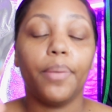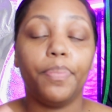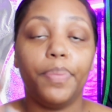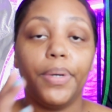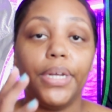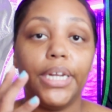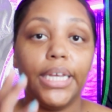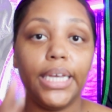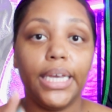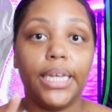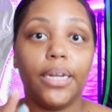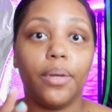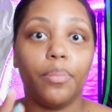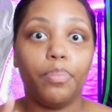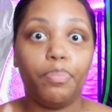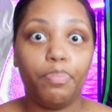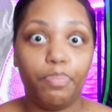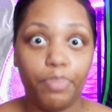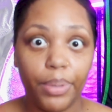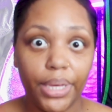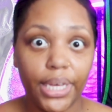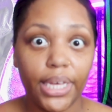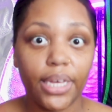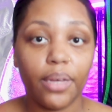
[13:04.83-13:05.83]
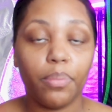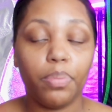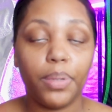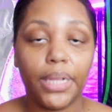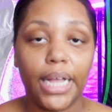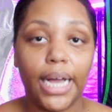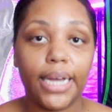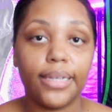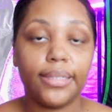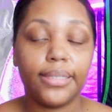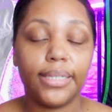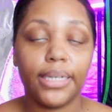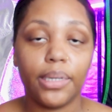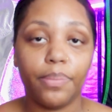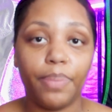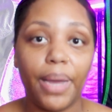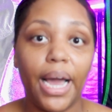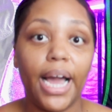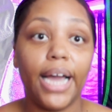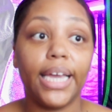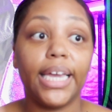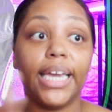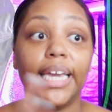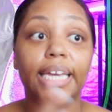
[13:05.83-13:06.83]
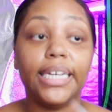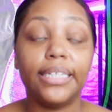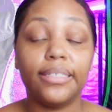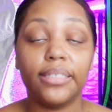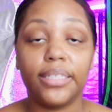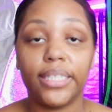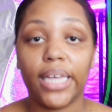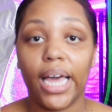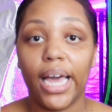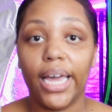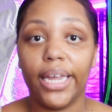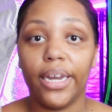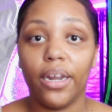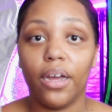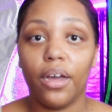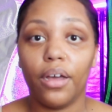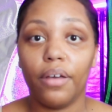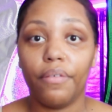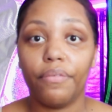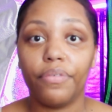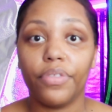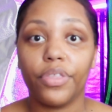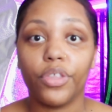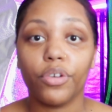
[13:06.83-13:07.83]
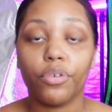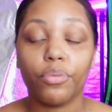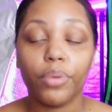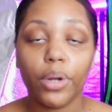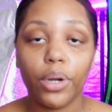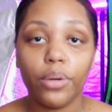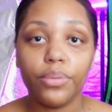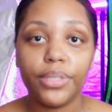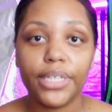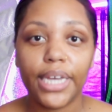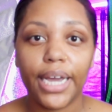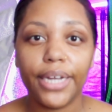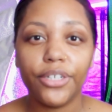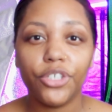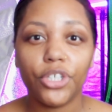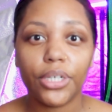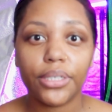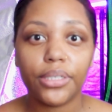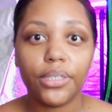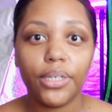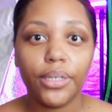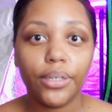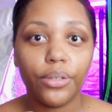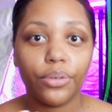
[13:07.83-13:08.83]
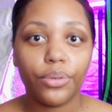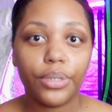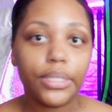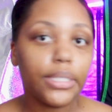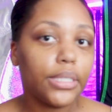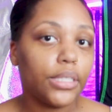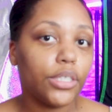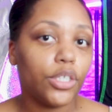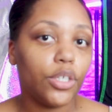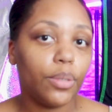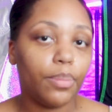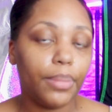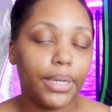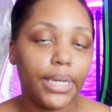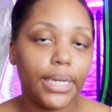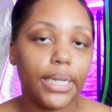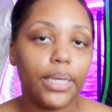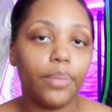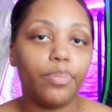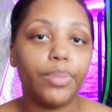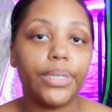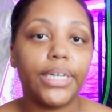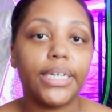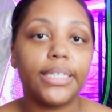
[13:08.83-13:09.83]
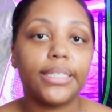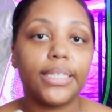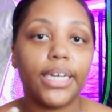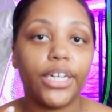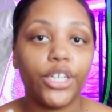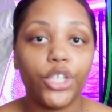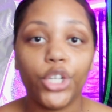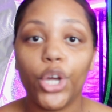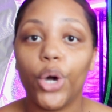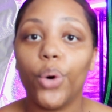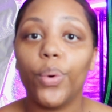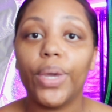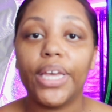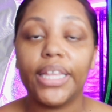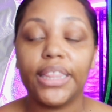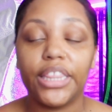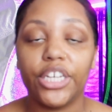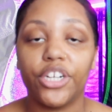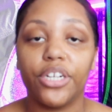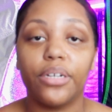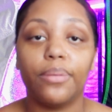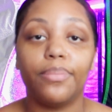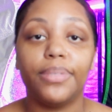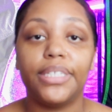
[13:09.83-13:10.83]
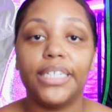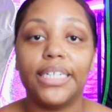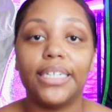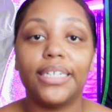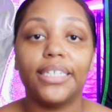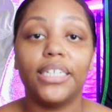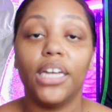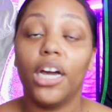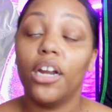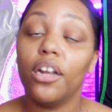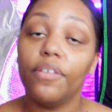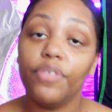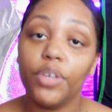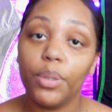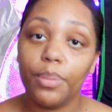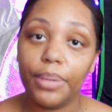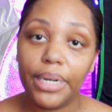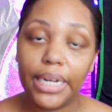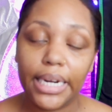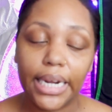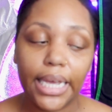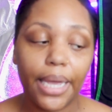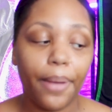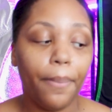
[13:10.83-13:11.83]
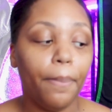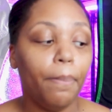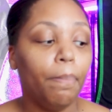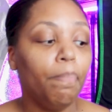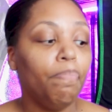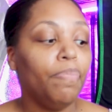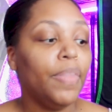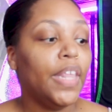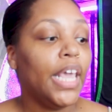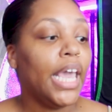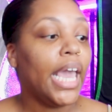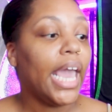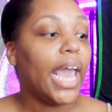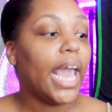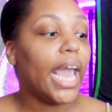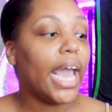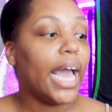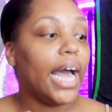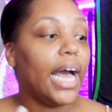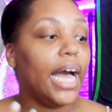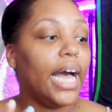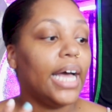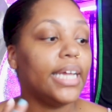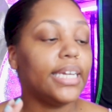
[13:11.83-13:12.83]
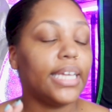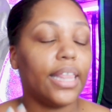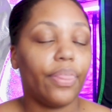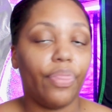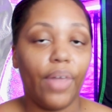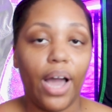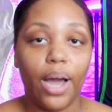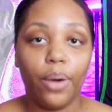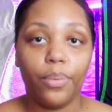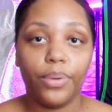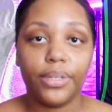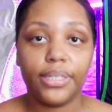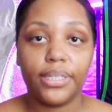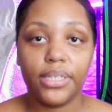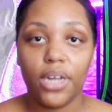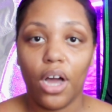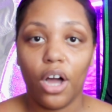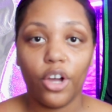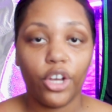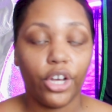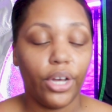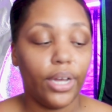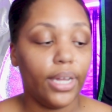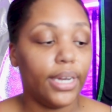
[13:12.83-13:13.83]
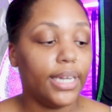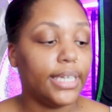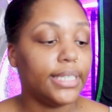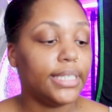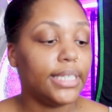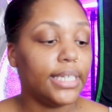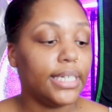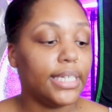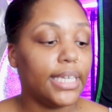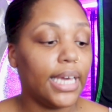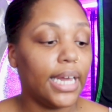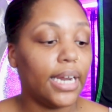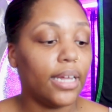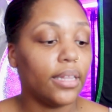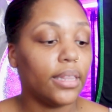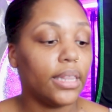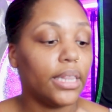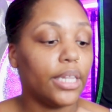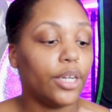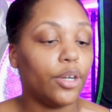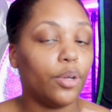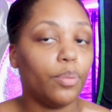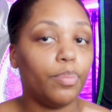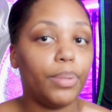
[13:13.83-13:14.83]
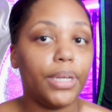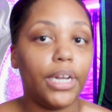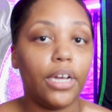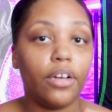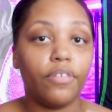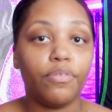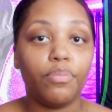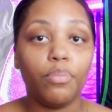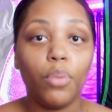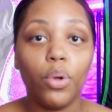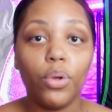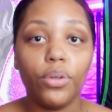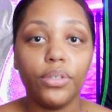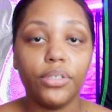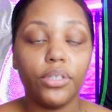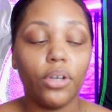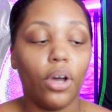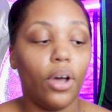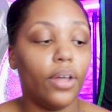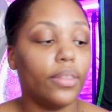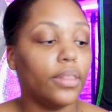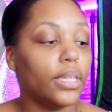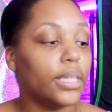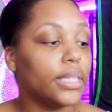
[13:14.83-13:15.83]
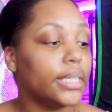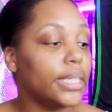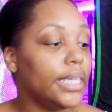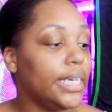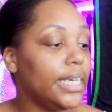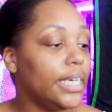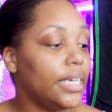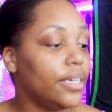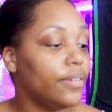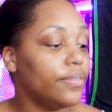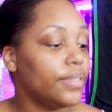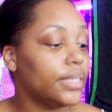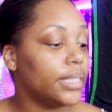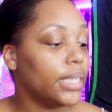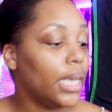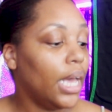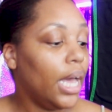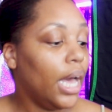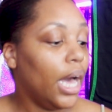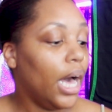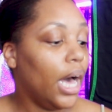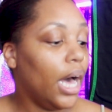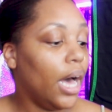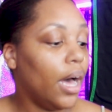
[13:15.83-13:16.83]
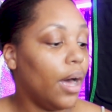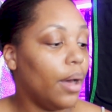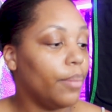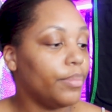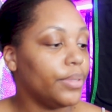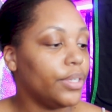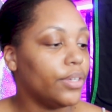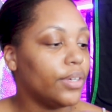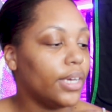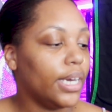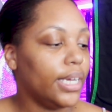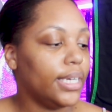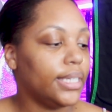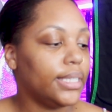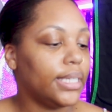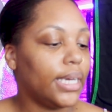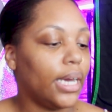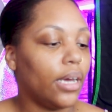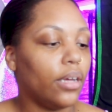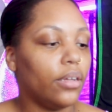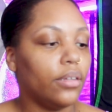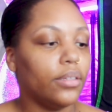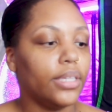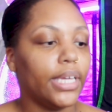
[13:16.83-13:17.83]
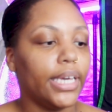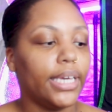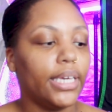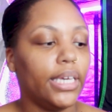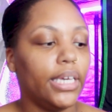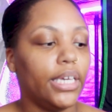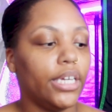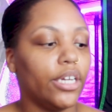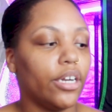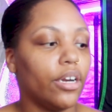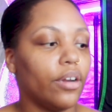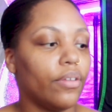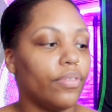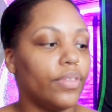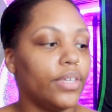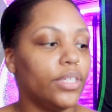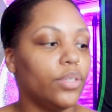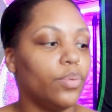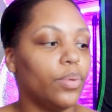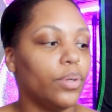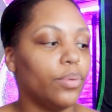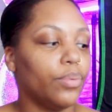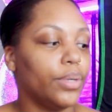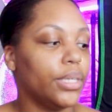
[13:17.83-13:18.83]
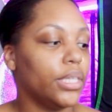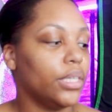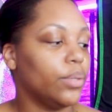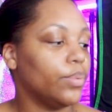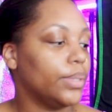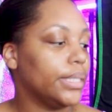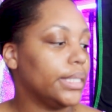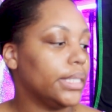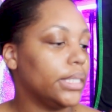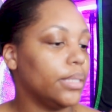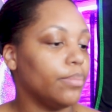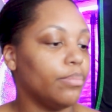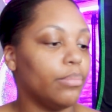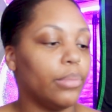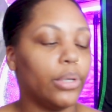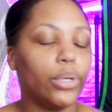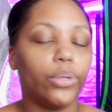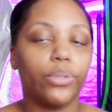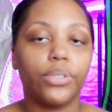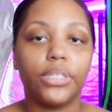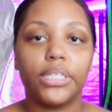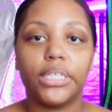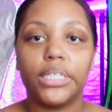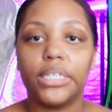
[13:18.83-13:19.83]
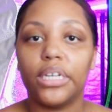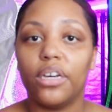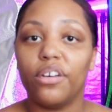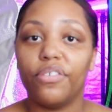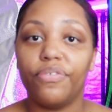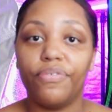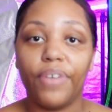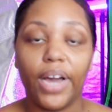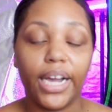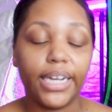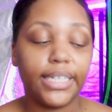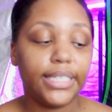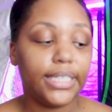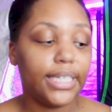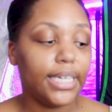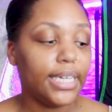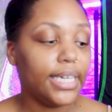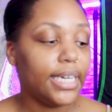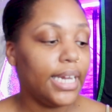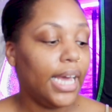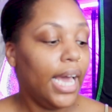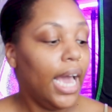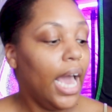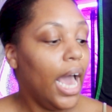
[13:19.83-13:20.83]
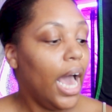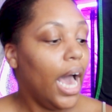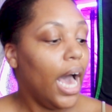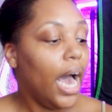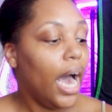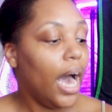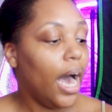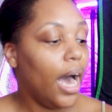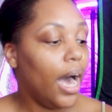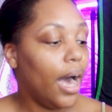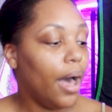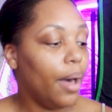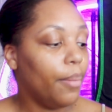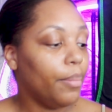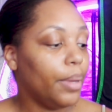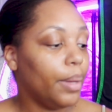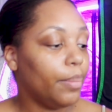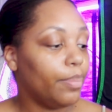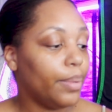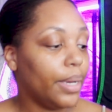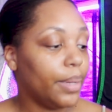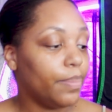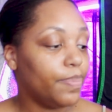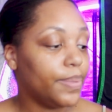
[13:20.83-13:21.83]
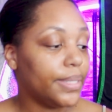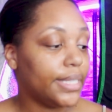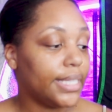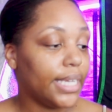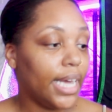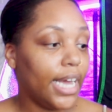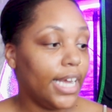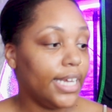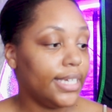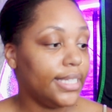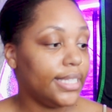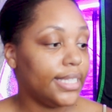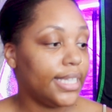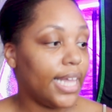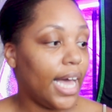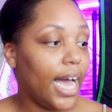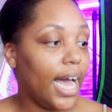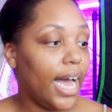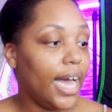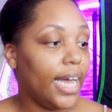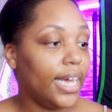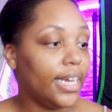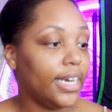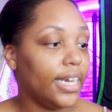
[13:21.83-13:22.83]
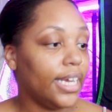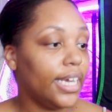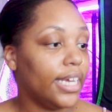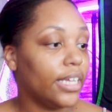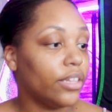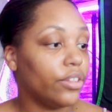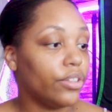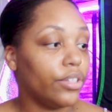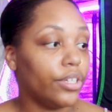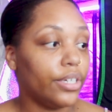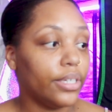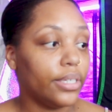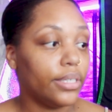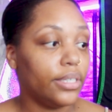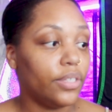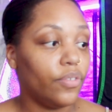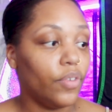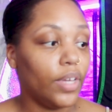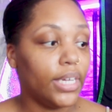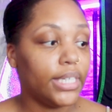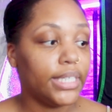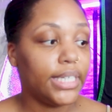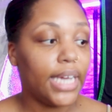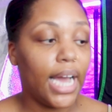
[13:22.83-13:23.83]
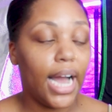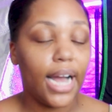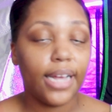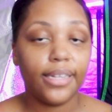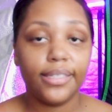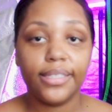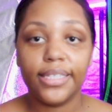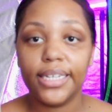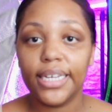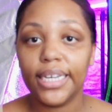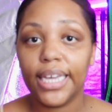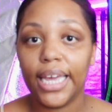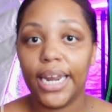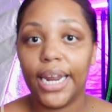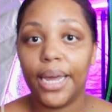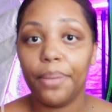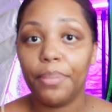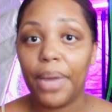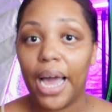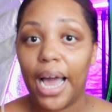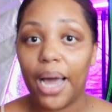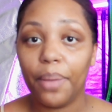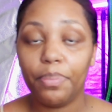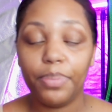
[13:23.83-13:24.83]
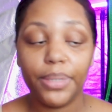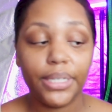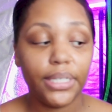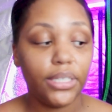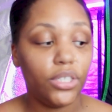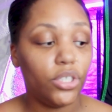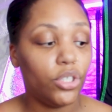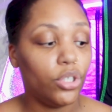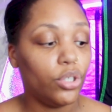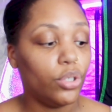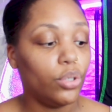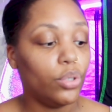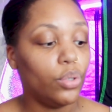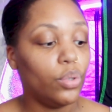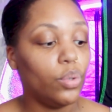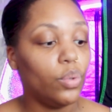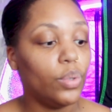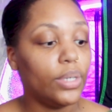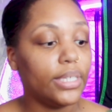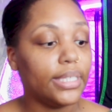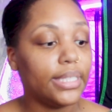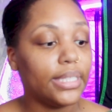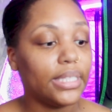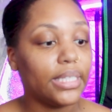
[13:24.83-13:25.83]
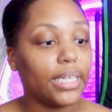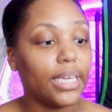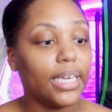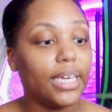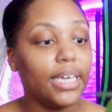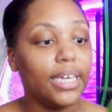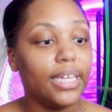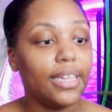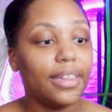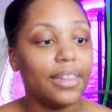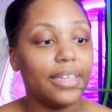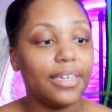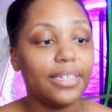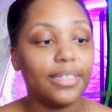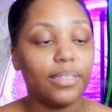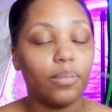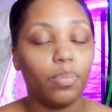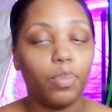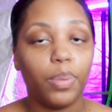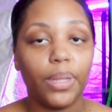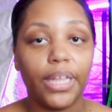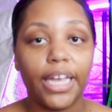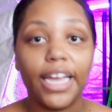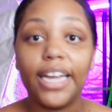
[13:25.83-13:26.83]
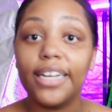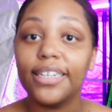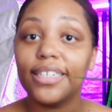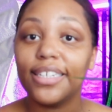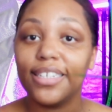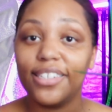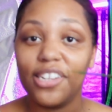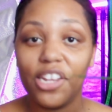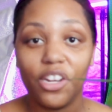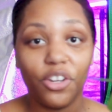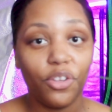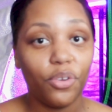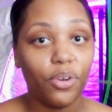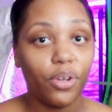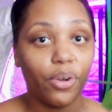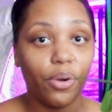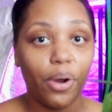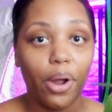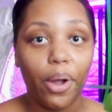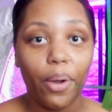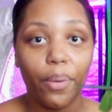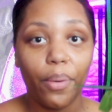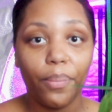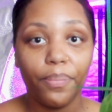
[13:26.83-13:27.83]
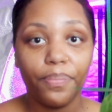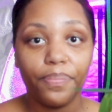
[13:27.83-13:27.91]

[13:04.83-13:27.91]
put it in a big plastic bag inside of the grow tent just to increase the humidity, because I know anthuriums need a ton of humidity, and that was not good. It did get a little bit of mold on the leaves. You can kind of tell like here, this one really was the most affected. But besides that, it looks fantastic and I'm happy to see this plant continue to grow.